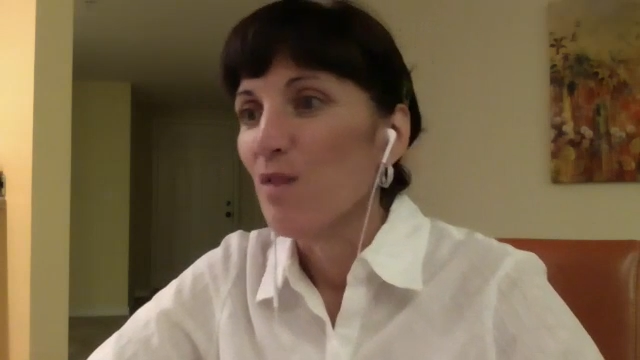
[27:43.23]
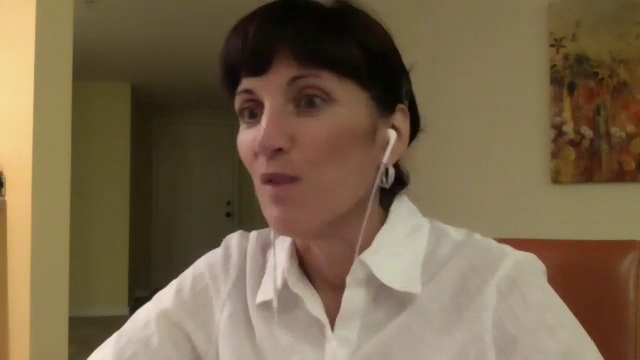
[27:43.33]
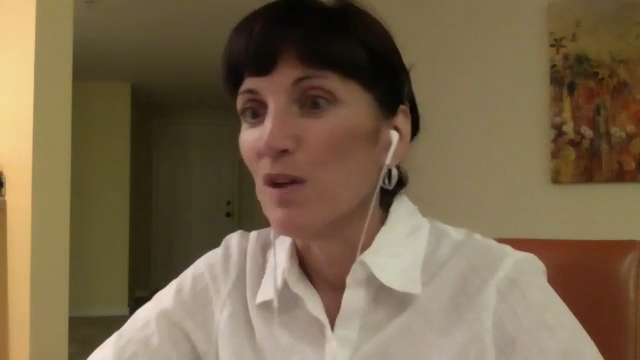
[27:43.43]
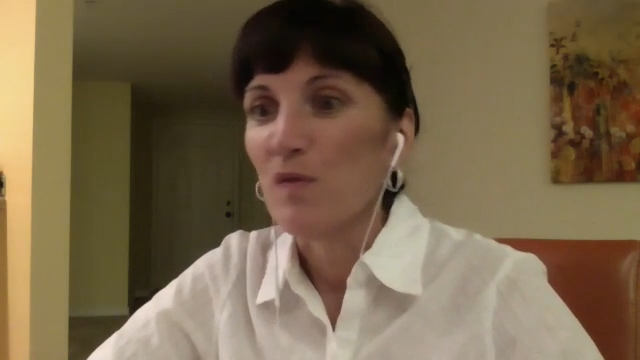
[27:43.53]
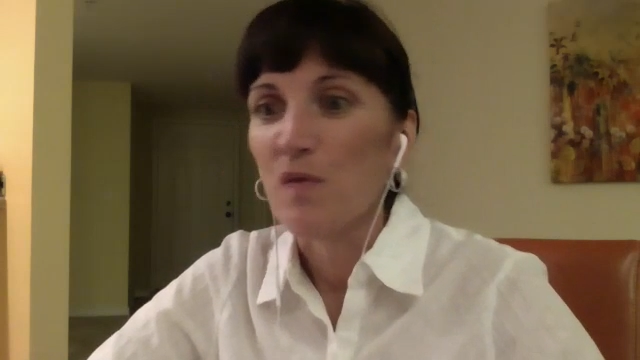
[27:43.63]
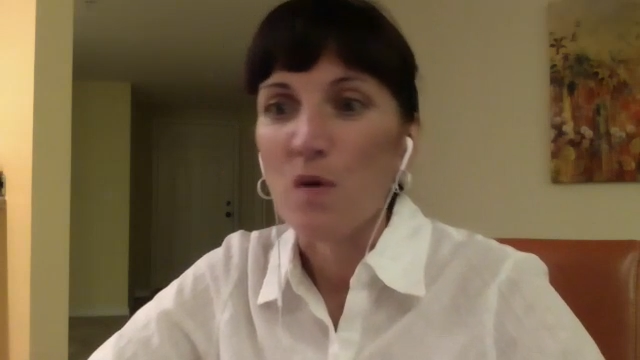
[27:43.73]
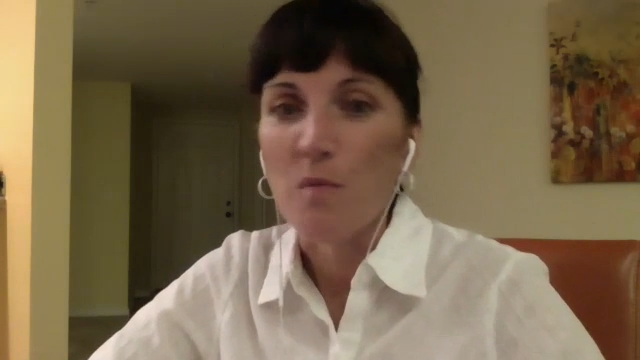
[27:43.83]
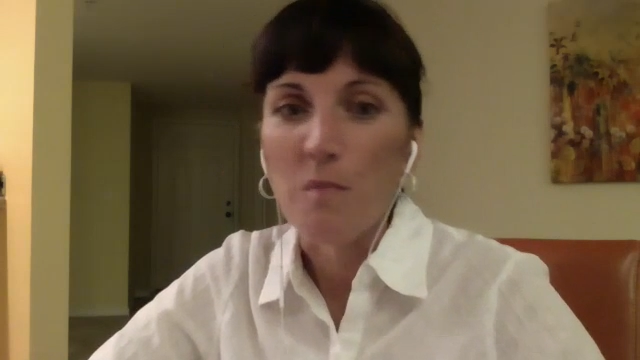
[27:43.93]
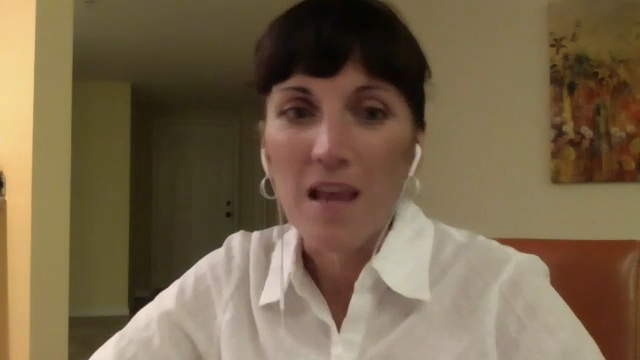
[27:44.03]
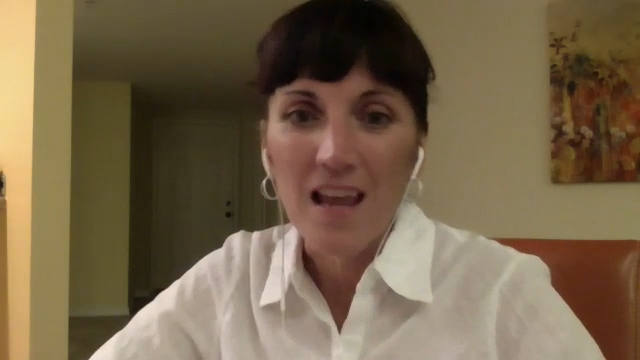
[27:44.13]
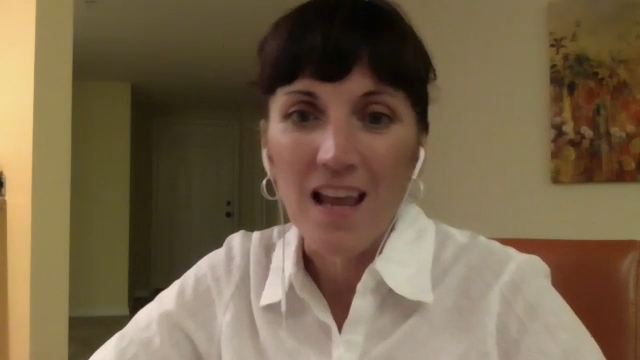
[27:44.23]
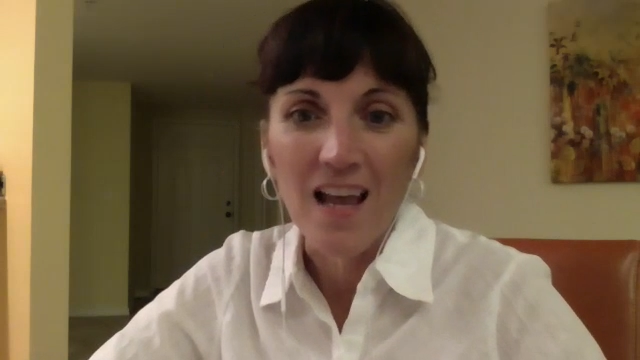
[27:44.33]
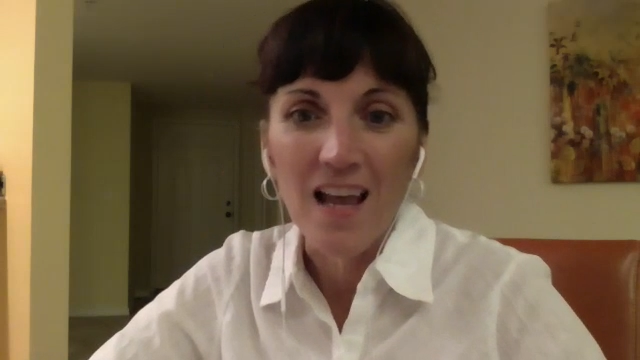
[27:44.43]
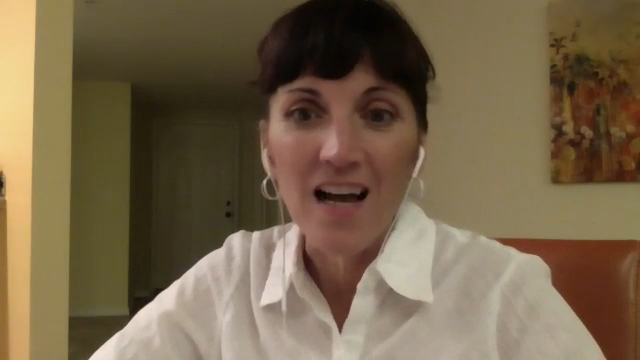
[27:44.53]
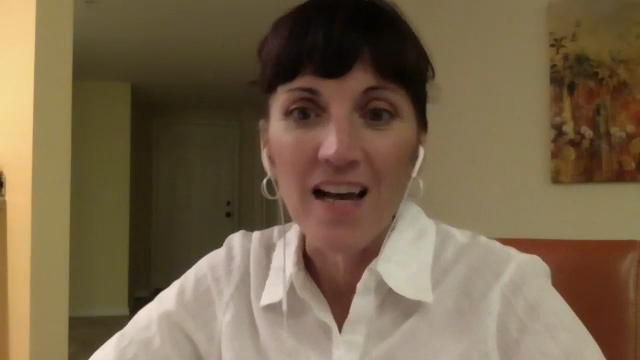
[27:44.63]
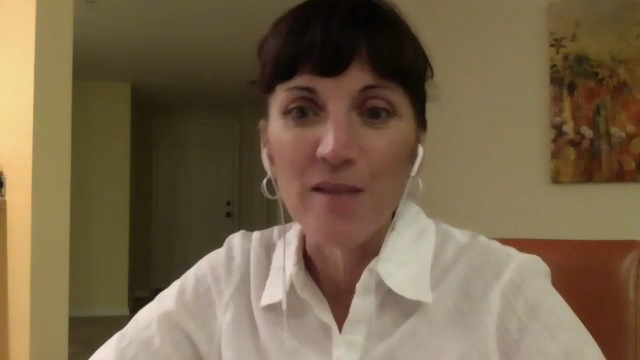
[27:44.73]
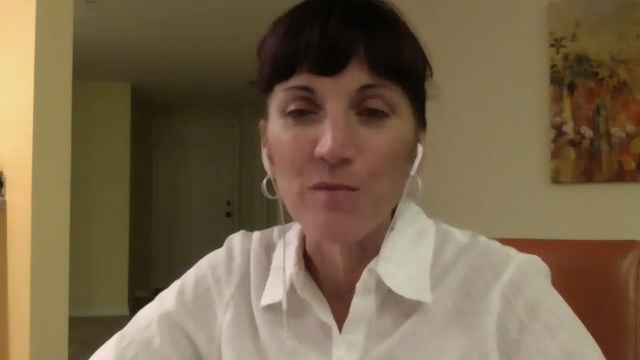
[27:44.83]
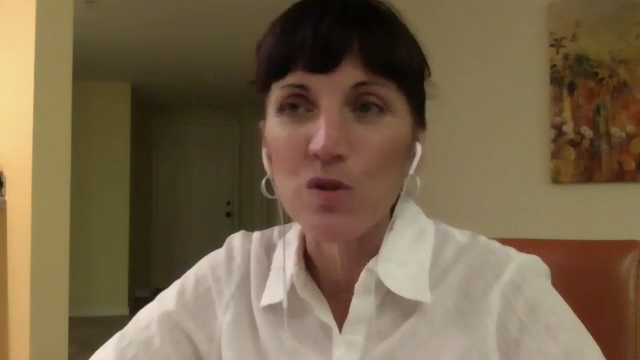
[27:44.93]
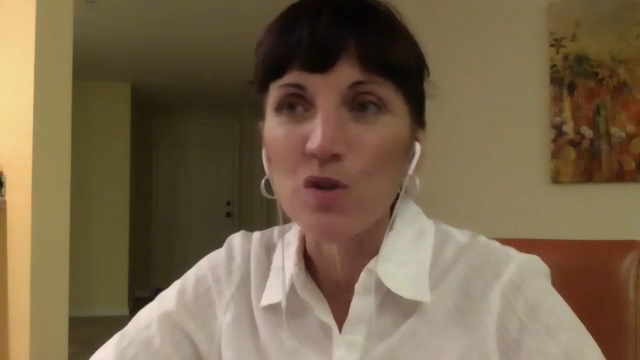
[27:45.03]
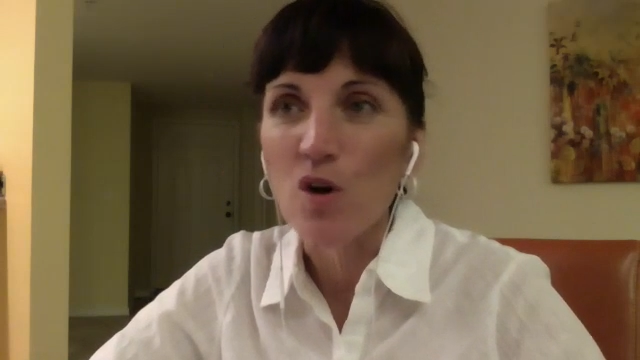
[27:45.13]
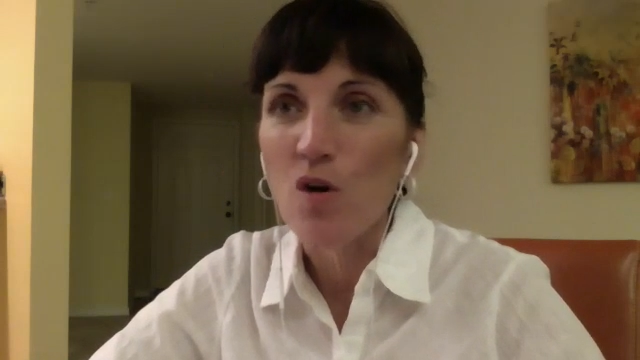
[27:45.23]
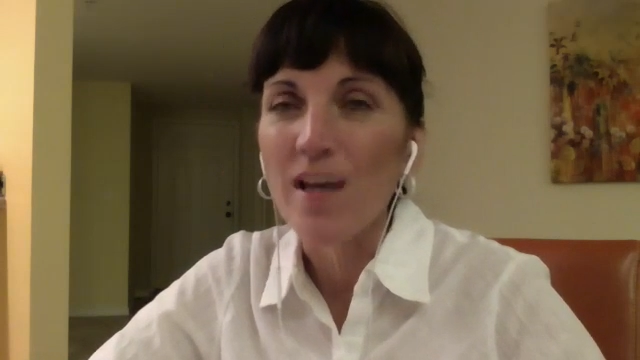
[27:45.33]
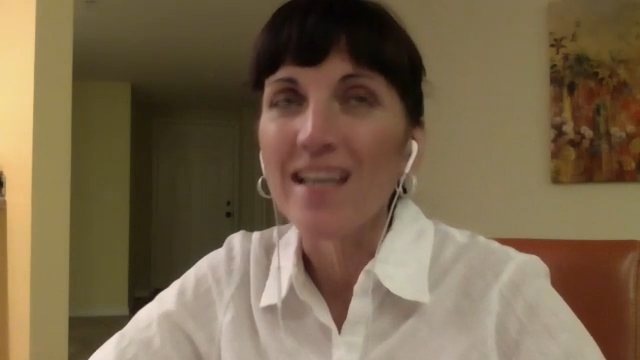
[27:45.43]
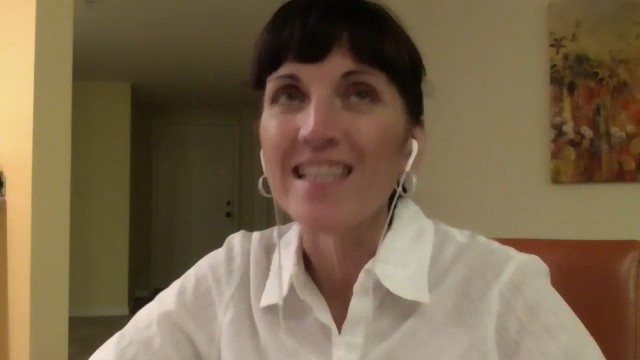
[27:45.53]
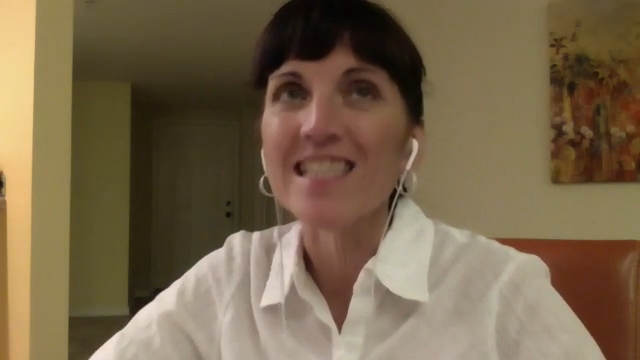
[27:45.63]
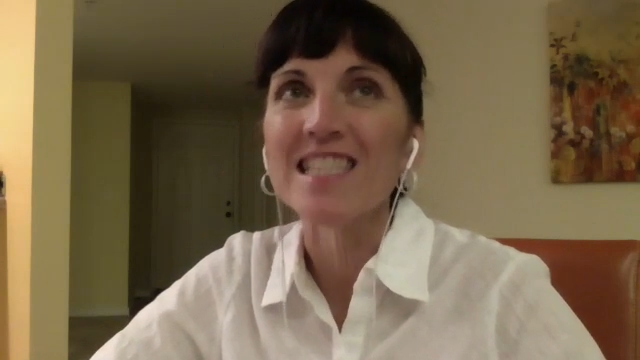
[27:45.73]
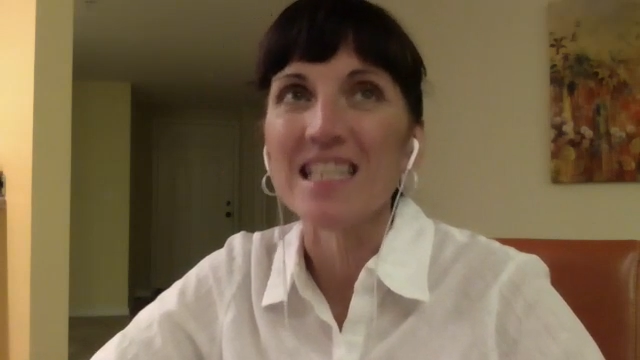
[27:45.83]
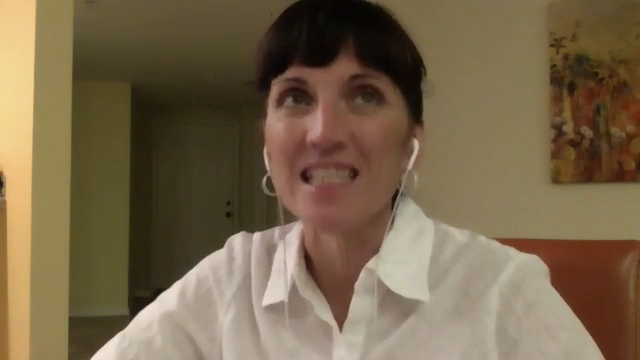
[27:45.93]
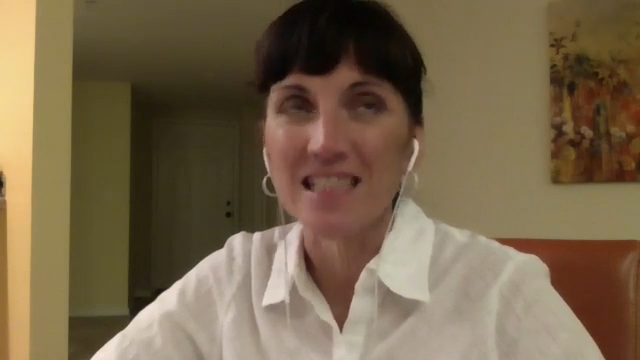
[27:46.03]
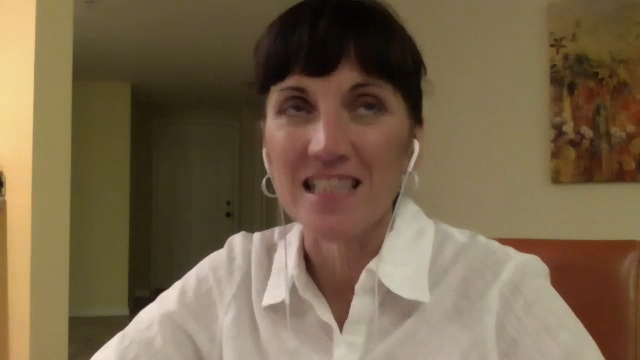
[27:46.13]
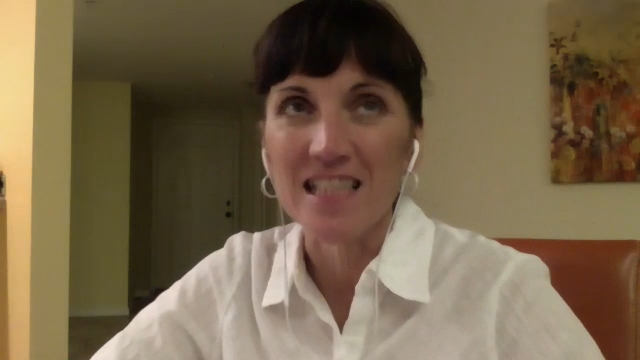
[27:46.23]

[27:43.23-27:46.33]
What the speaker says: But for me, I am so excited.